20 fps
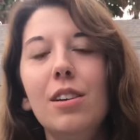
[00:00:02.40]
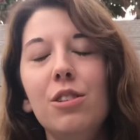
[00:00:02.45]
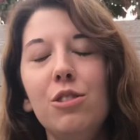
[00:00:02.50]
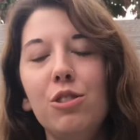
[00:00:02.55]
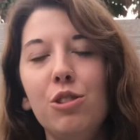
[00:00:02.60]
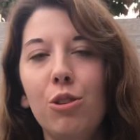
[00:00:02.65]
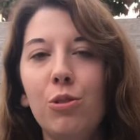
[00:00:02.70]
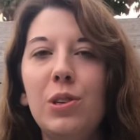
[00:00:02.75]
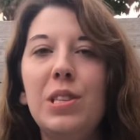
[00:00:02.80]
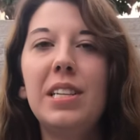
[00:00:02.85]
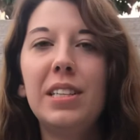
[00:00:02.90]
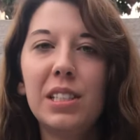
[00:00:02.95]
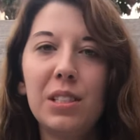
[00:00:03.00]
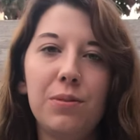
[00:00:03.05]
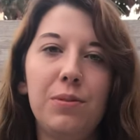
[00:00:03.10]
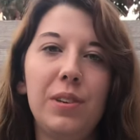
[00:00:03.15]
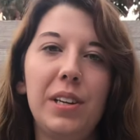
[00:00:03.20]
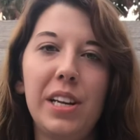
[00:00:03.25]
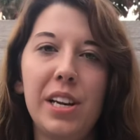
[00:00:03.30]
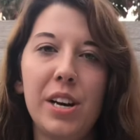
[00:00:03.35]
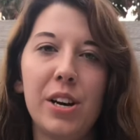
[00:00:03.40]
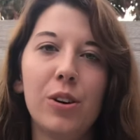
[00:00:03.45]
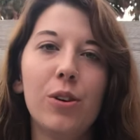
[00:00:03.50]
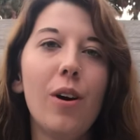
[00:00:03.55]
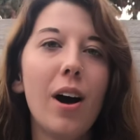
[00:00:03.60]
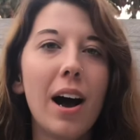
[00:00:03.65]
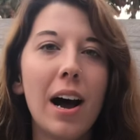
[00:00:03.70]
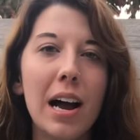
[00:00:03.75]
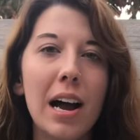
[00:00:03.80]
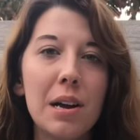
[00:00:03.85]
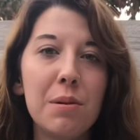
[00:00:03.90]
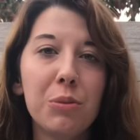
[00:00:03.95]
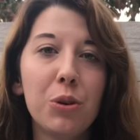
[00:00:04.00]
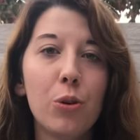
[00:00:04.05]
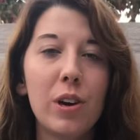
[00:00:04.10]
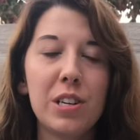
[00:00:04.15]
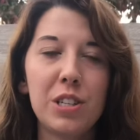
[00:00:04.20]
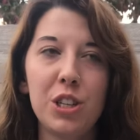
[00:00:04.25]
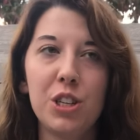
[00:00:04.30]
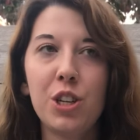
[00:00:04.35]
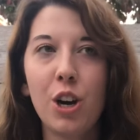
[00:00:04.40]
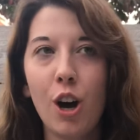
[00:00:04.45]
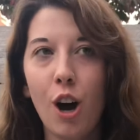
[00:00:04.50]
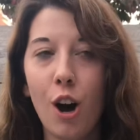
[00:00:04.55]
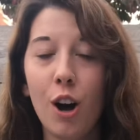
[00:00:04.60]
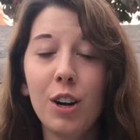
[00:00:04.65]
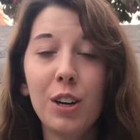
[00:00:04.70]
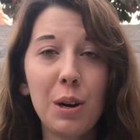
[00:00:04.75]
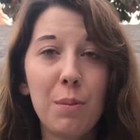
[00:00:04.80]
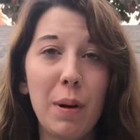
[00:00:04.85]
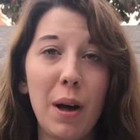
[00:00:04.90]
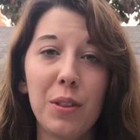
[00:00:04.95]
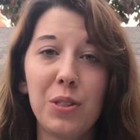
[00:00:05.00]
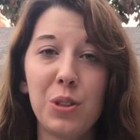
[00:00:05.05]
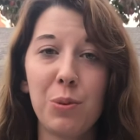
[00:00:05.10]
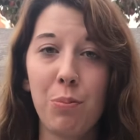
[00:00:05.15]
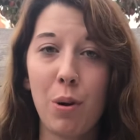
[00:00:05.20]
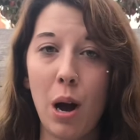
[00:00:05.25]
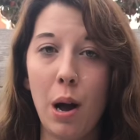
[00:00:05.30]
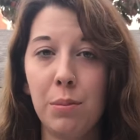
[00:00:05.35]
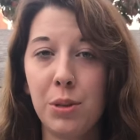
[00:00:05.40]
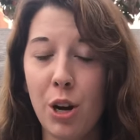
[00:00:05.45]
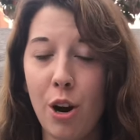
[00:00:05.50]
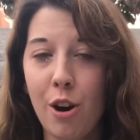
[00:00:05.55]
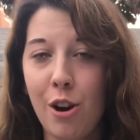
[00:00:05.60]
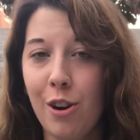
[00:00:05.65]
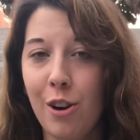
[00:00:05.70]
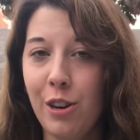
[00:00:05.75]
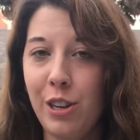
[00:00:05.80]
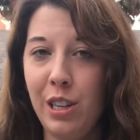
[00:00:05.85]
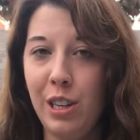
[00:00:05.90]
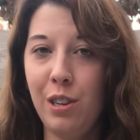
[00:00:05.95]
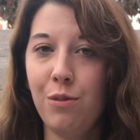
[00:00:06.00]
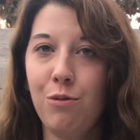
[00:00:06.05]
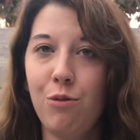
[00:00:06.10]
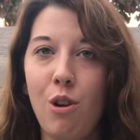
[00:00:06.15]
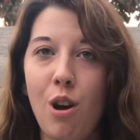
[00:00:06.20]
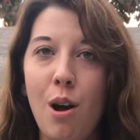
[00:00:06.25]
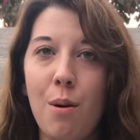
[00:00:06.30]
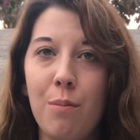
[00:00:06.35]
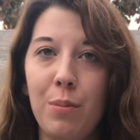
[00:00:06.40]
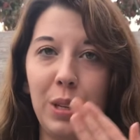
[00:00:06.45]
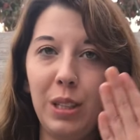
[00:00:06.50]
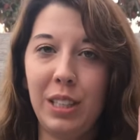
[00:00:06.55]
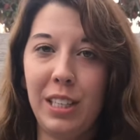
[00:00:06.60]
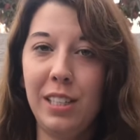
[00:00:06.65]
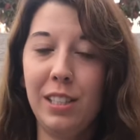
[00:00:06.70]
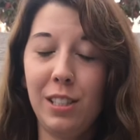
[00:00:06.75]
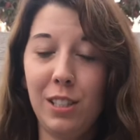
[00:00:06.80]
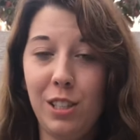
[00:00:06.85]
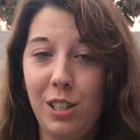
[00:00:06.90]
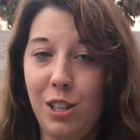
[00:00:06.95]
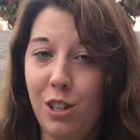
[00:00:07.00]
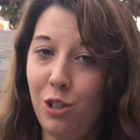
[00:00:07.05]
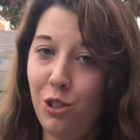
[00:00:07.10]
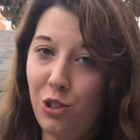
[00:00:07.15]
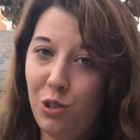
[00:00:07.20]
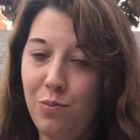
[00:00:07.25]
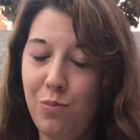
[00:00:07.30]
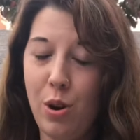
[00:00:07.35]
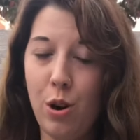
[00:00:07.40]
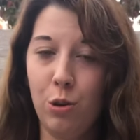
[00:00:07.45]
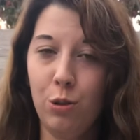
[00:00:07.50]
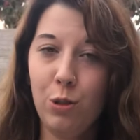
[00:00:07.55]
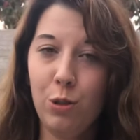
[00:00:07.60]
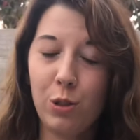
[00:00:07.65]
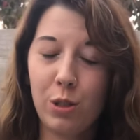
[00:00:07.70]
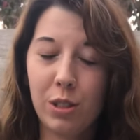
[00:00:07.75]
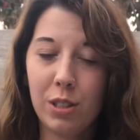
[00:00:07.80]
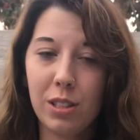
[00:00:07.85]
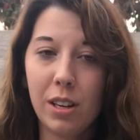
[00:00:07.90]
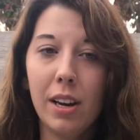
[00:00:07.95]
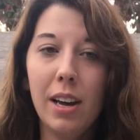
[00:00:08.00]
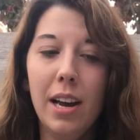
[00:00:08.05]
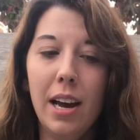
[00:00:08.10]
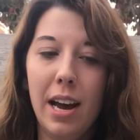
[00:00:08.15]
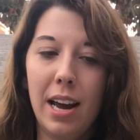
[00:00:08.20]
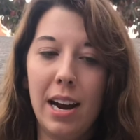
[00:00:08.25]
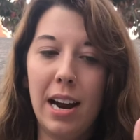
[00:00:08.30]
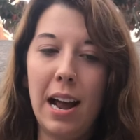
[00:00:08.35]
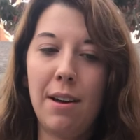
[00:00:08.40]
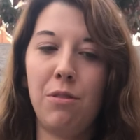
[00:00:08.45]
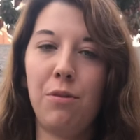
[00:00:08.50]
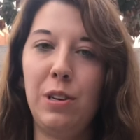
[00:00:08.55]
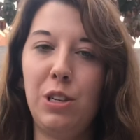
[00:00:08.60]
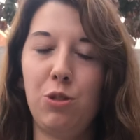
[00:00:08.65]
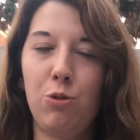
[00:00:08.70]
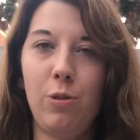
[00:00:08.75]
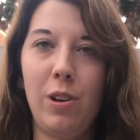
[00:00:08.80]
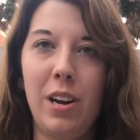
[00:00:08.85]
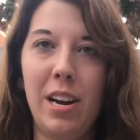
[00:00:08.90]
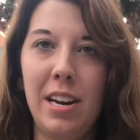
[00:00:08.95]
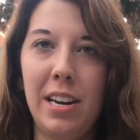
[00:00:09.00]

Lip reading: So in this video, I'm going to talk about the prompt hierarchy from least to most, and I have a visual aid